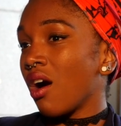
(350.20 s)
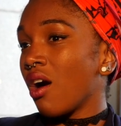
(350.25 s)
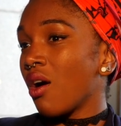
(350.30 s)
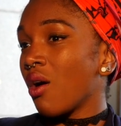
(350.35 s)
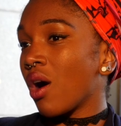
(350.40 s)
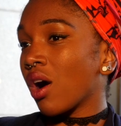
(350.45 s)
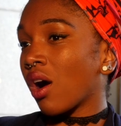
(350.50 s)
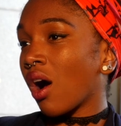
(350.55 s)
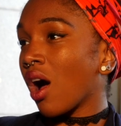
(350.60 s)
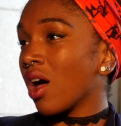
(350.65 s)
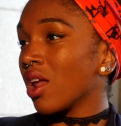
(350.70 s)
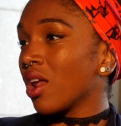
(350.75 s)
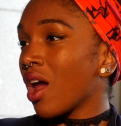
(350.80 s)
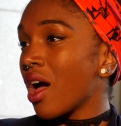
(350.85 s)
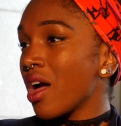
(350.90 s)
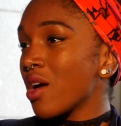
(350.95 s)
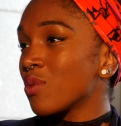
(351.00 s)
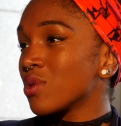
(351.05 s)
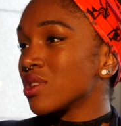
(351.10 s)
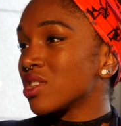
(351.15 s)
Oh, I can't
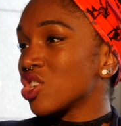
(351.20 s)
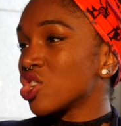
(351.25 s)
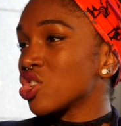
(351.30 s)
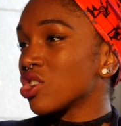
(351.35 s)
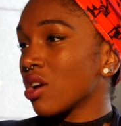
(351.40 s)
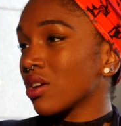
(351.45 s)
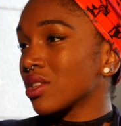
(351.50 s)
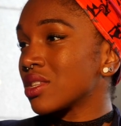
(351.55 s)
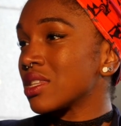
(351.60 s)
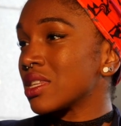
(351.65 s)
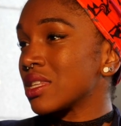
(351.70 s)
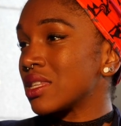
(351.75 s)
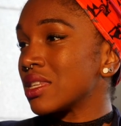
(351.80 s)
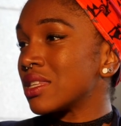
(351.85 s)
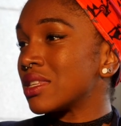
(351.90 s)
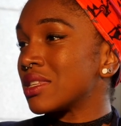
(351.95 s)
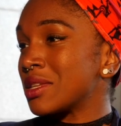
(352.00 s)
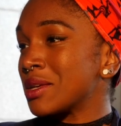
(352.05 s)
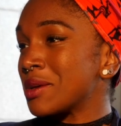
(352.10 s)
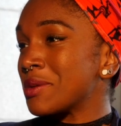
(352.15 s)
lie, it was a shock to the
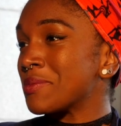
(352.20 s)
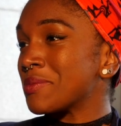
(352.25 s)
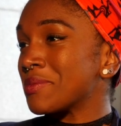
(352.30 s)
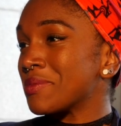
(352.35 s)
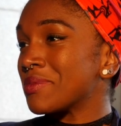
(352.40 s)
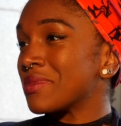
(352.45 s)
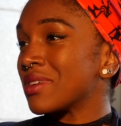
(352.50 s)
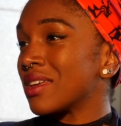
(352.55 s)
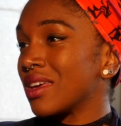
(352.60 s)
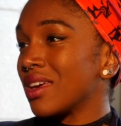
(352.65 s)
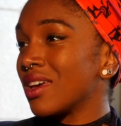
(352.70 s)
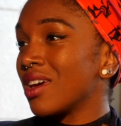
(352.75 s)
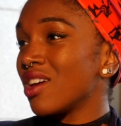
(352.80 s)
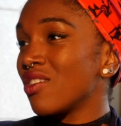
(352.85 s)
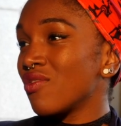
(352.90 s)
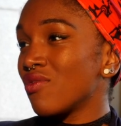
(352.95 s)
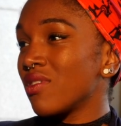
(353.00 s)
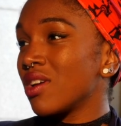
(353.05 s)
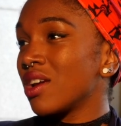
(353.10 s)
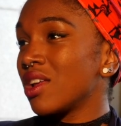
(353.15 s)
system.
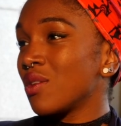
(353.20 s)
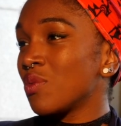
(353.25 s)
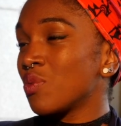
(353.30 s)
It really